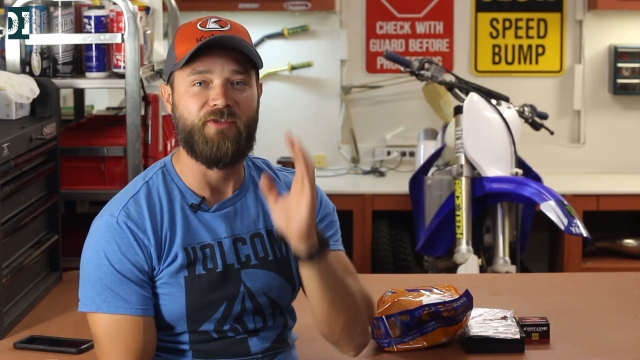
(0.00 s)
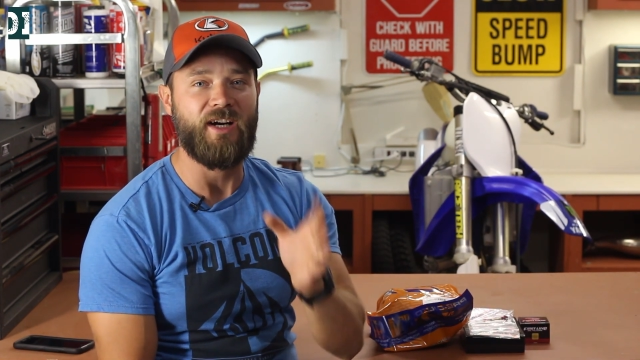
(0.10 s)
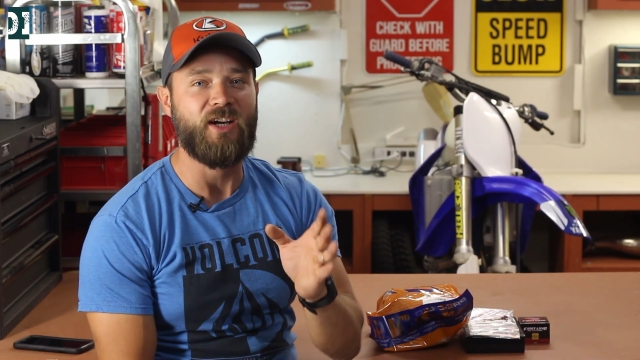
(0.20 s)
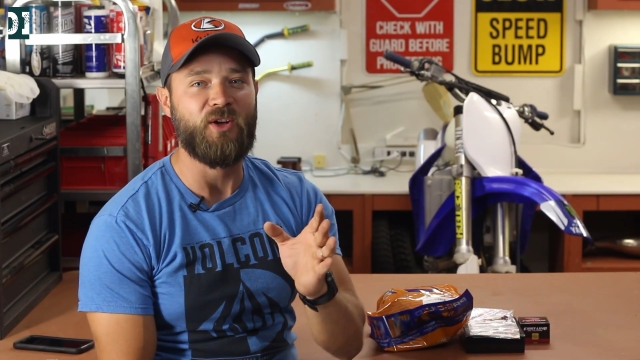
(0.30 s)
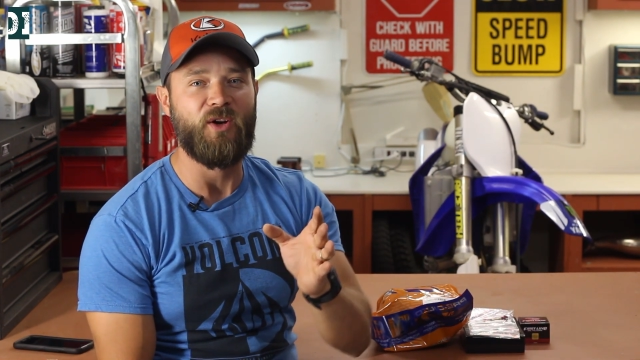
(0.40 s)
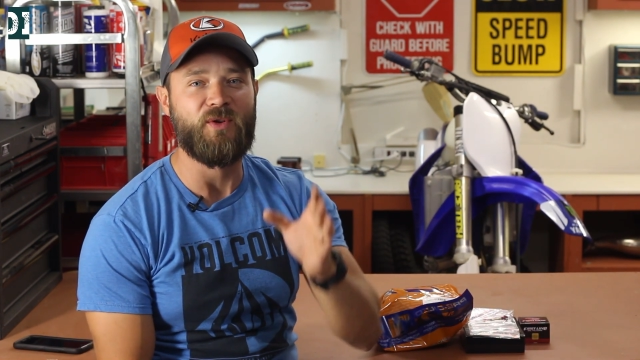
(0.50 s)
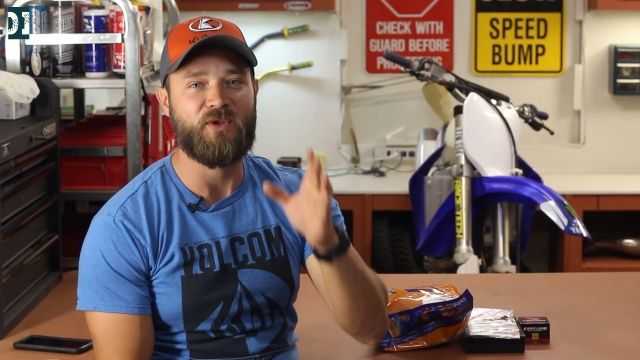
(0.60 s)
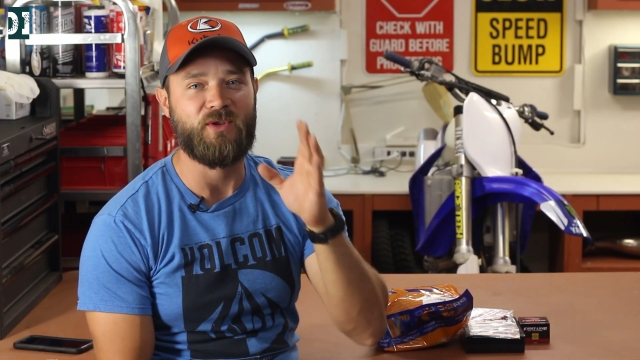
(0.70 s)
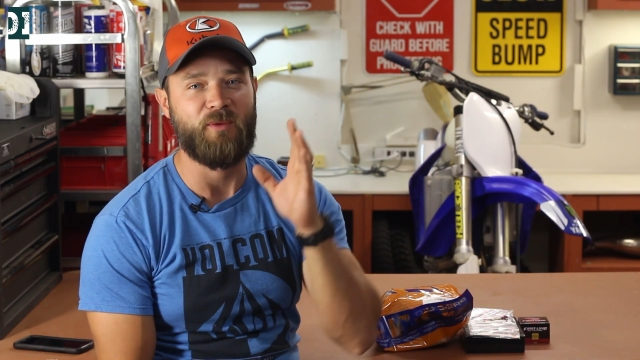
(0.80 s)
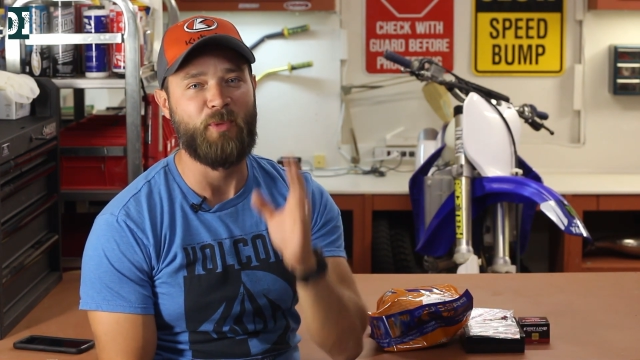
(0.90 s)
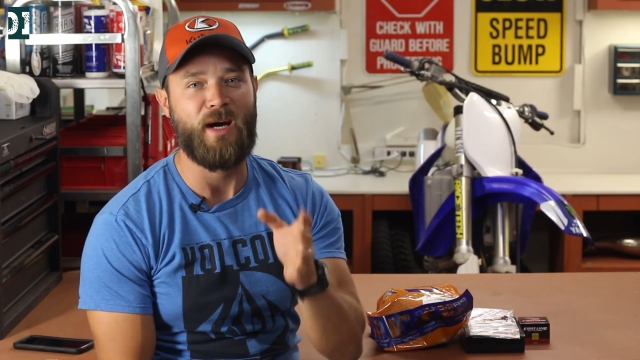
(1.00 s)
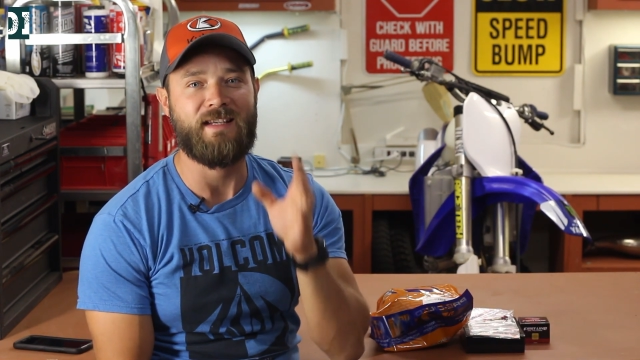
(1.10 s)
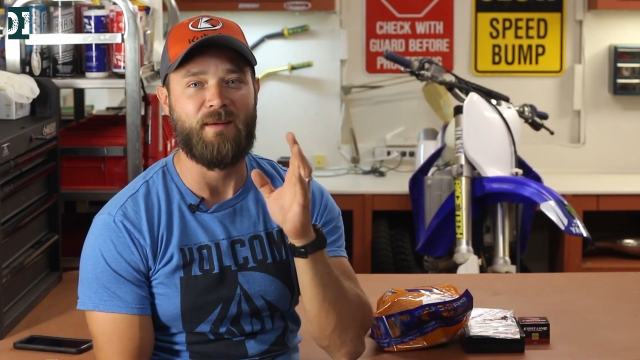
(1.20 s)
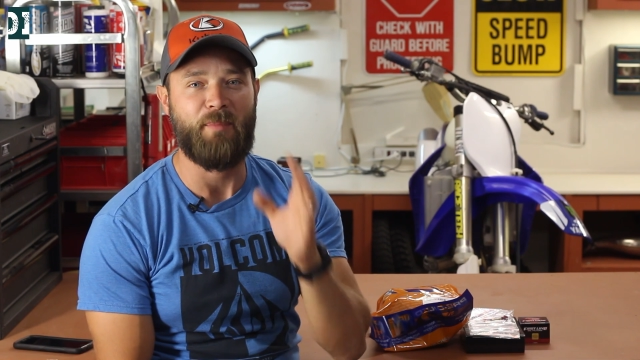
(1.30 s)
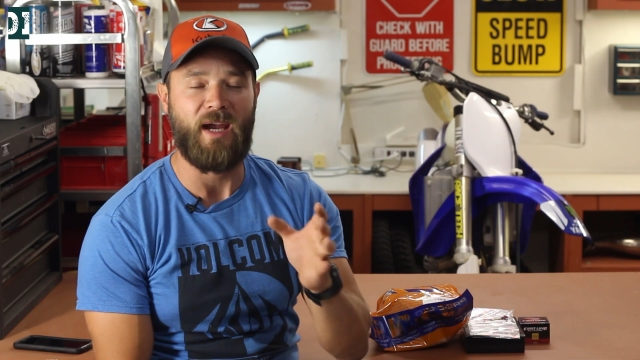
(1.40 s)
very close to the
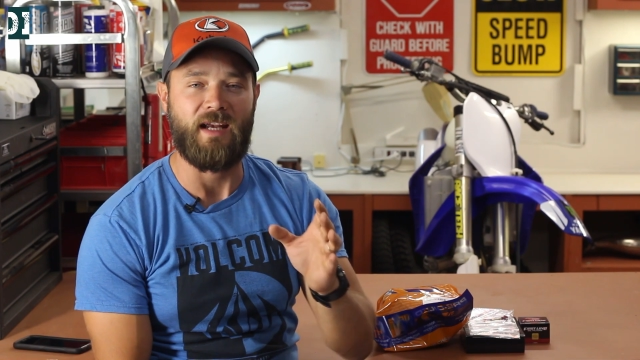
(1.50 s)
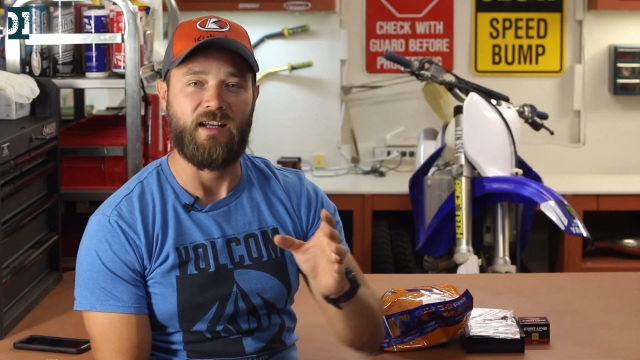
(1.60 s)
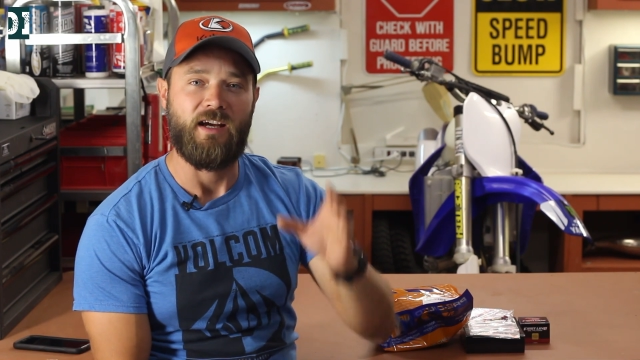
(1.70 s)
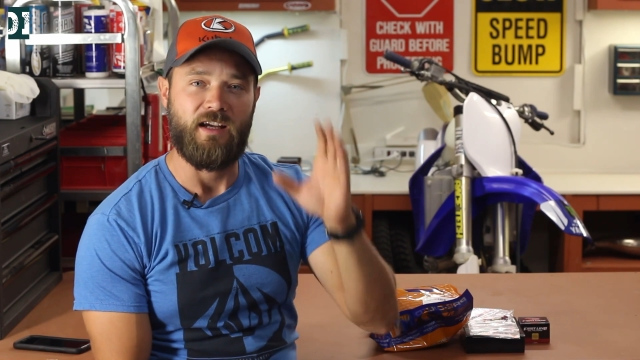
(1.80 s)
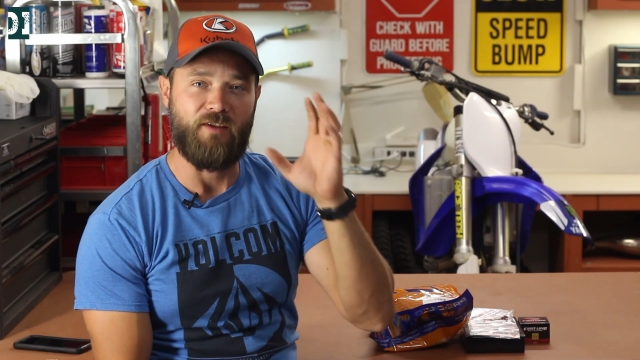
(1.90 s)
price I paid.